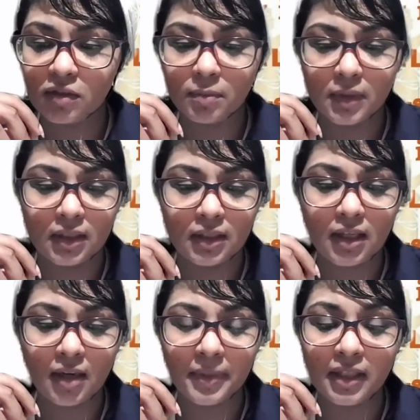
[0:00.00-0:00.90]
of murder
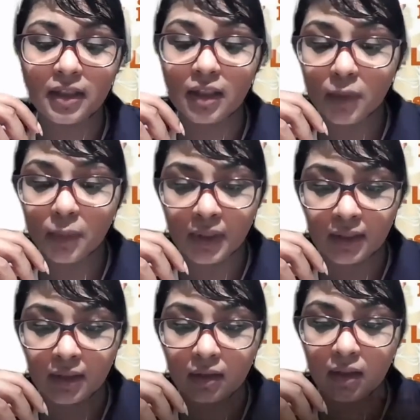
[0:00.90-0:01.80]
are being acquitted